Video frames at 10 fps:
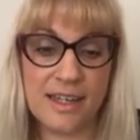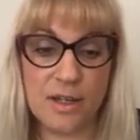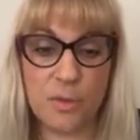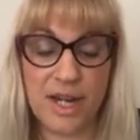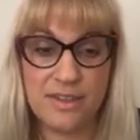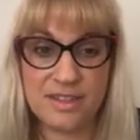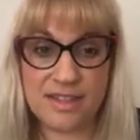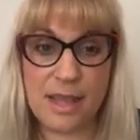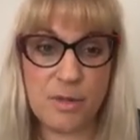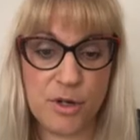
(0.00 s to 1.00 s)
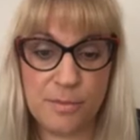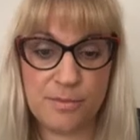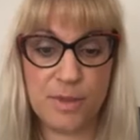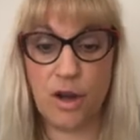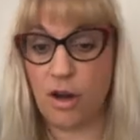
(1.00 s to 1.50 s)
we're in the same room
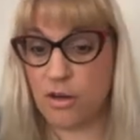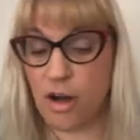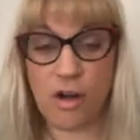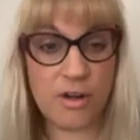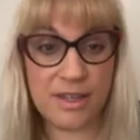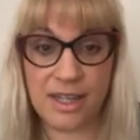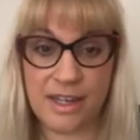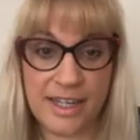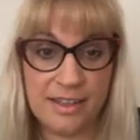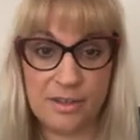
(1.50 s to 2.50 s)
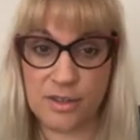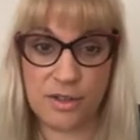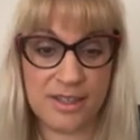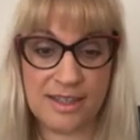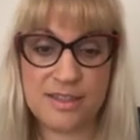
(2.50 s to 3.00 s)
or online,
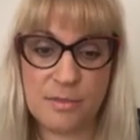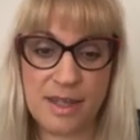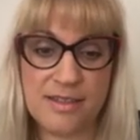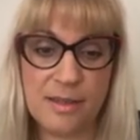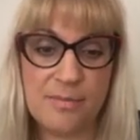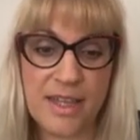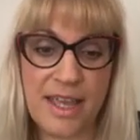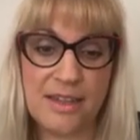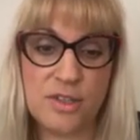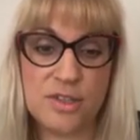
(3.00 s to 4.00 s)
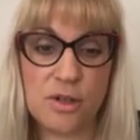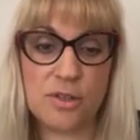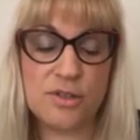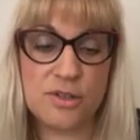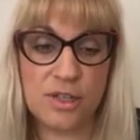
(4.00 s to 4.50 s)
it doesn't matter. And the
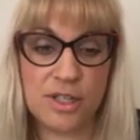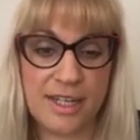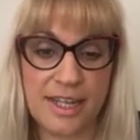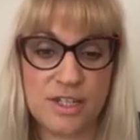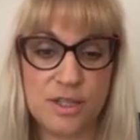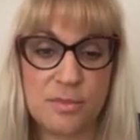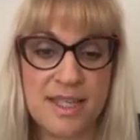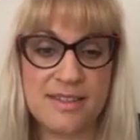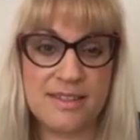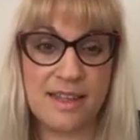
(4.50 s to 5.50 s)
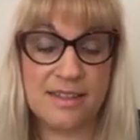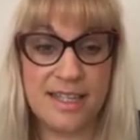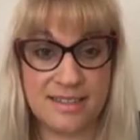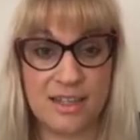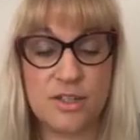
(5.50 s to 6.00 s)
soul-to-soul connection means that
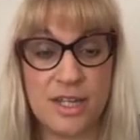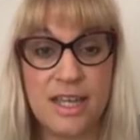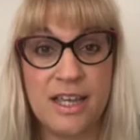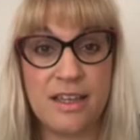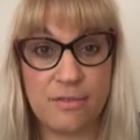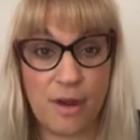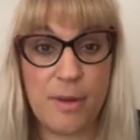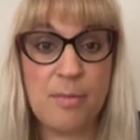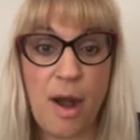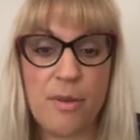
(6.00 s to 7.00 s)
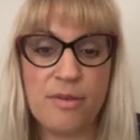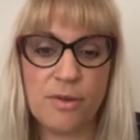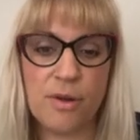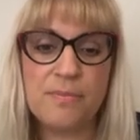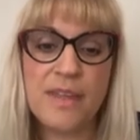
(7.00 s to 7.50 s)
it's actually very
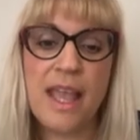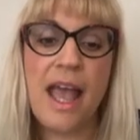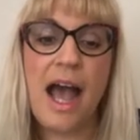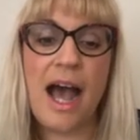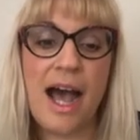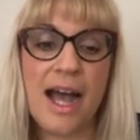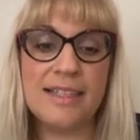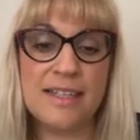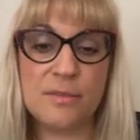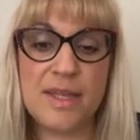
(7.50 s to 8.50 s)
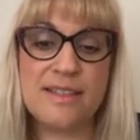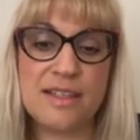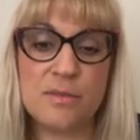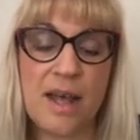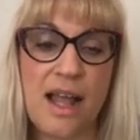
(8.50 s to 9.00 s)
powerful. And it means
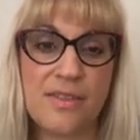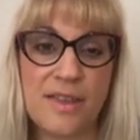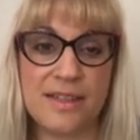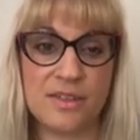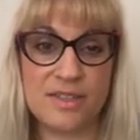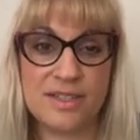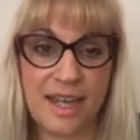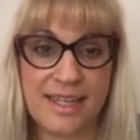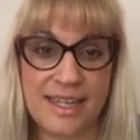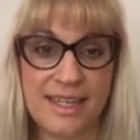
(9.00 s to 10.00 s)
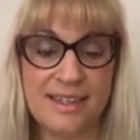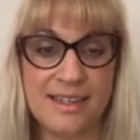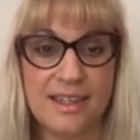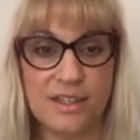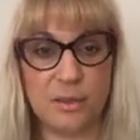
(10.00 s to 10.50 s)
as well that the psychic,
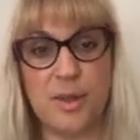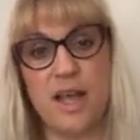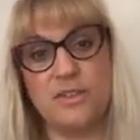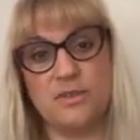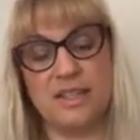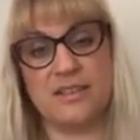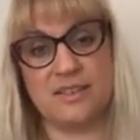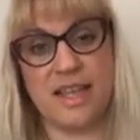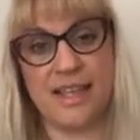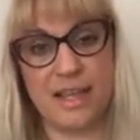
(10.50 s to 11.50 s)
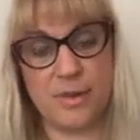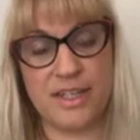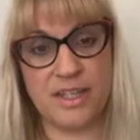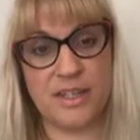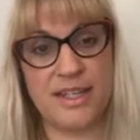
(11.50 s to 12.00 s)
the person who does a psychic
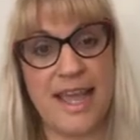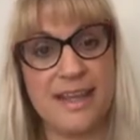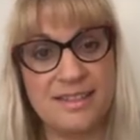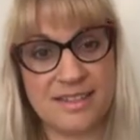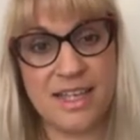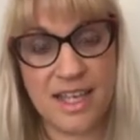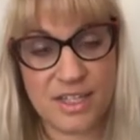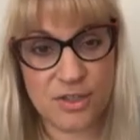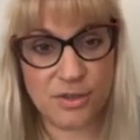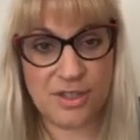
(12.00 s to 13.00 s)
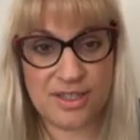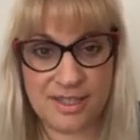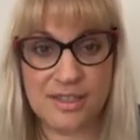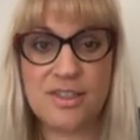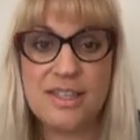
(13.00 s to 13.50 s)
reading, connects to the
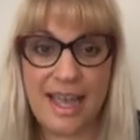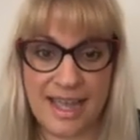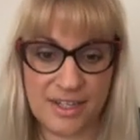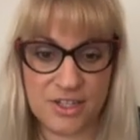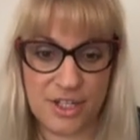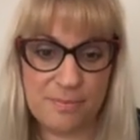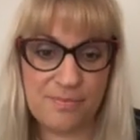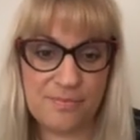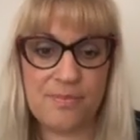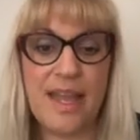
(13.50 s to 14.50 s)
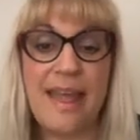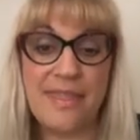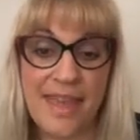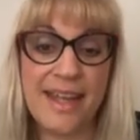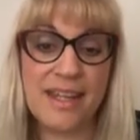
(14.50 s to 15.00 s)
sitter's energy.
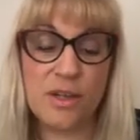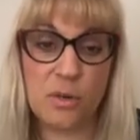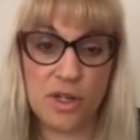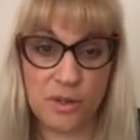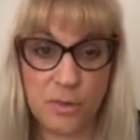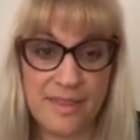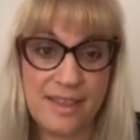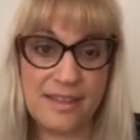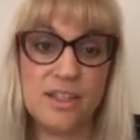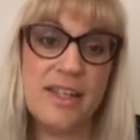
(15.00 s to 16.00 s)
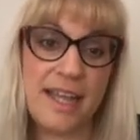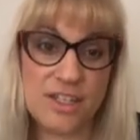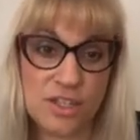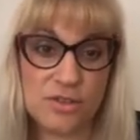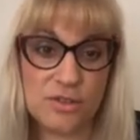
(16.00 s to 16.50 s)
And then with that
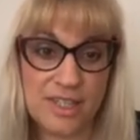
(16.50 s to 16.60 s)
connection to